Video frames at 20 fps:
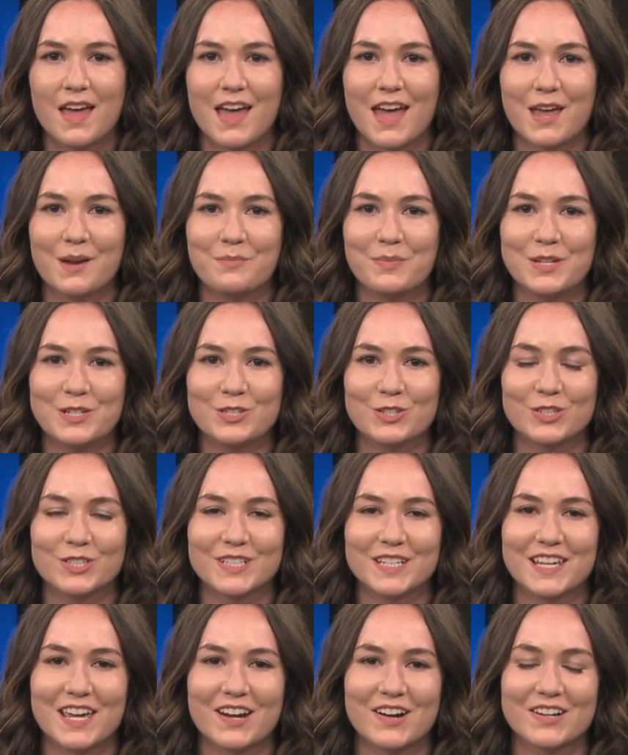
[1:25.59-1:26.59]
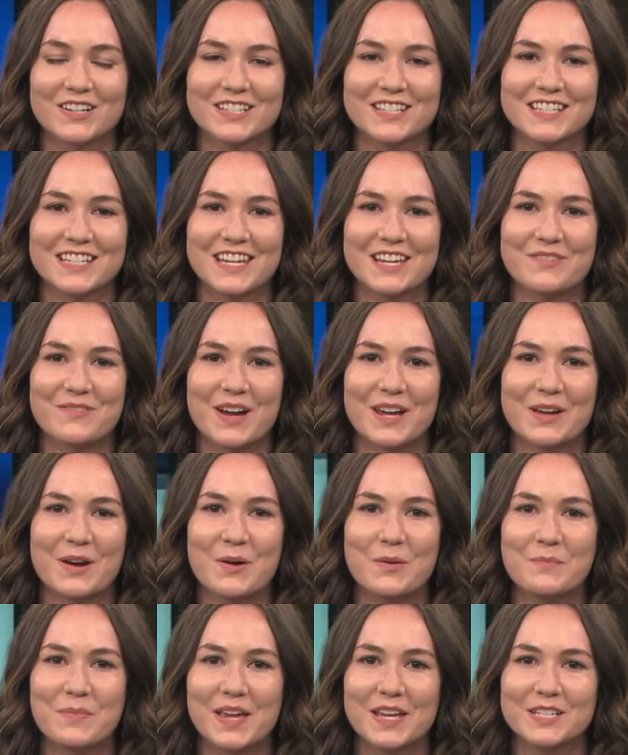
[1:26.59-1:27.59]
And be sure to get our CNY
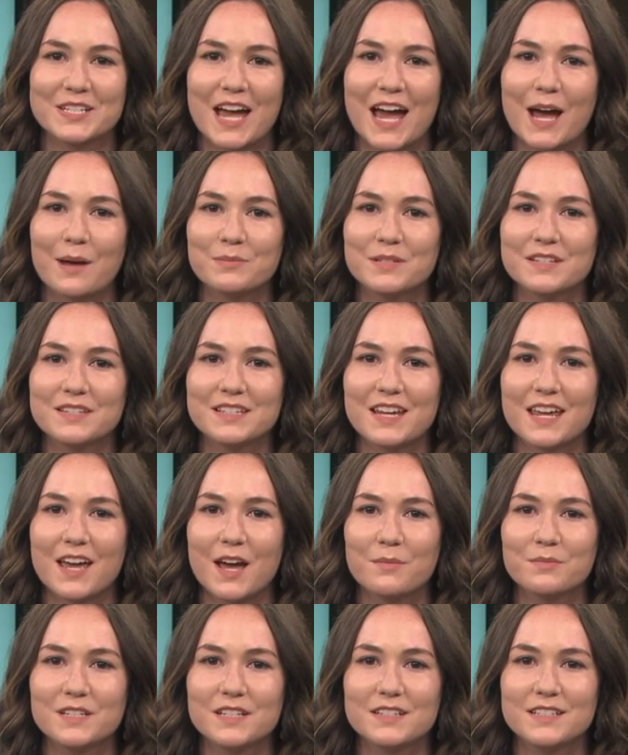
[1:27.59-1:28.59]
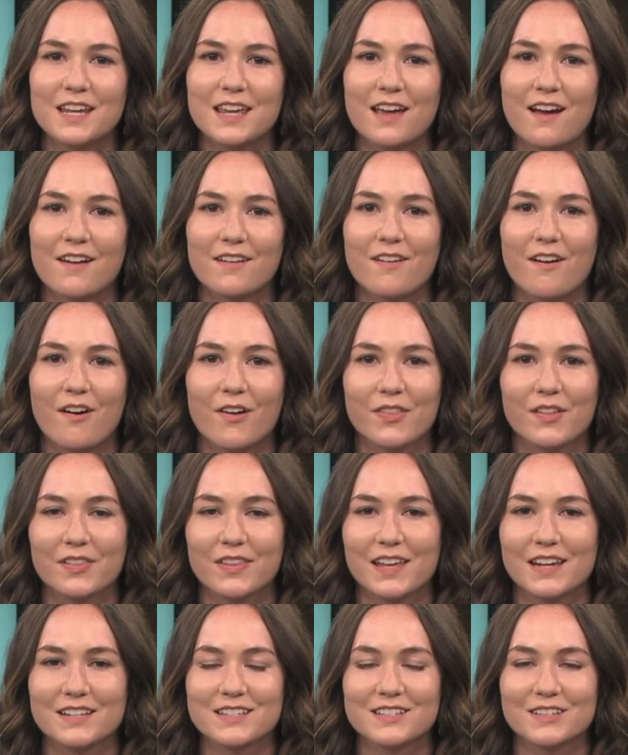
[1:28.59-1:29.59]
homepage app to stay up to date on all the
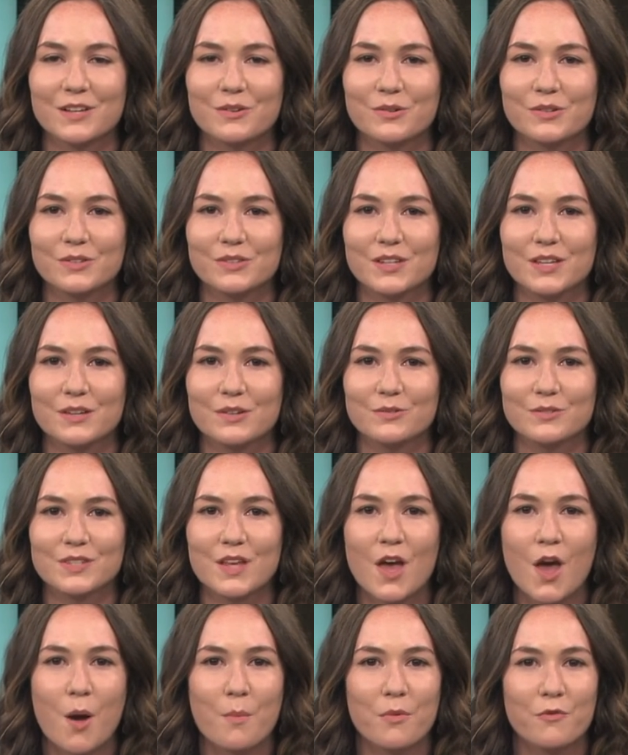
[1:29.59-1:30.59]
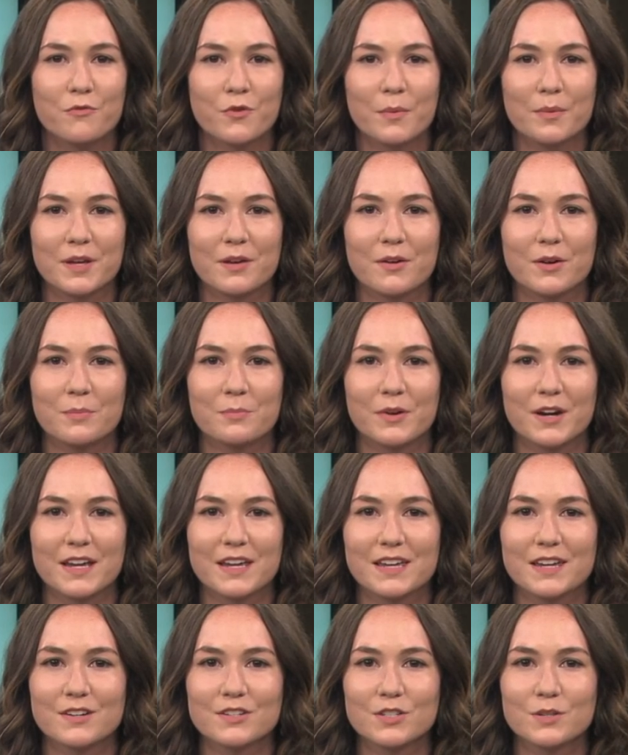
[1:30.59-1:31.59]
latest local news. Before we go to
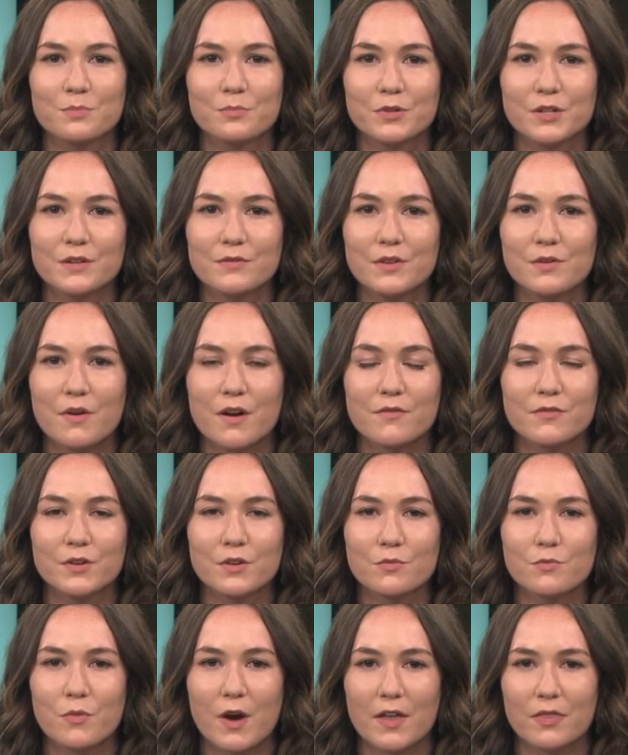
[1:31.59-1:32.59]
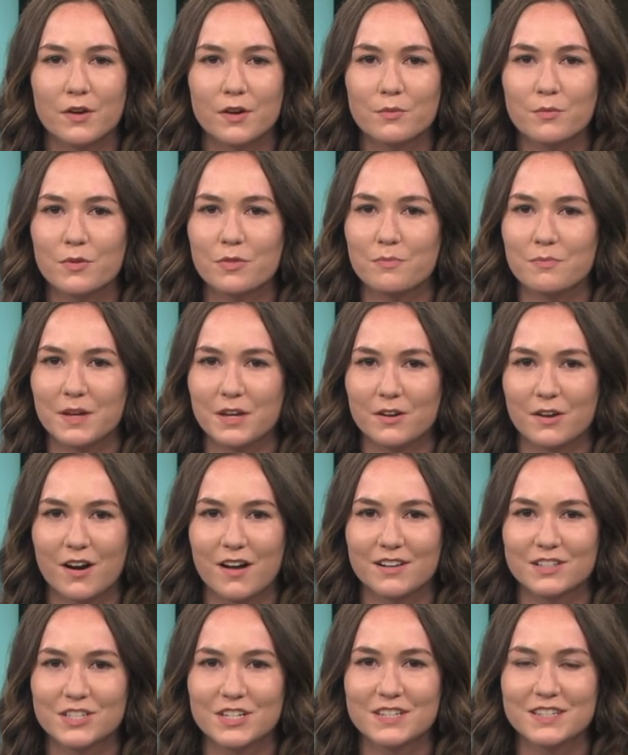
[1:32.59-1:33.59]
break, here's a preview of your weather with
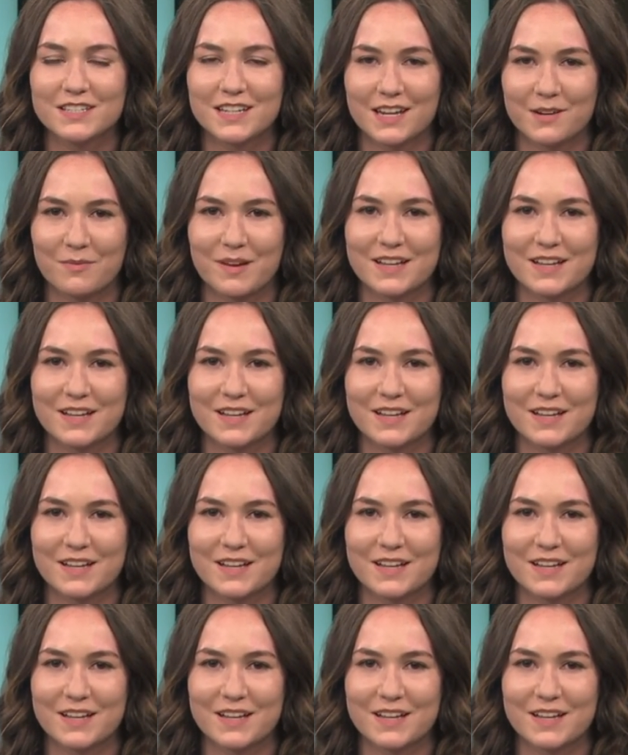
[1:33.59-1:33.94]
meteorologist Dan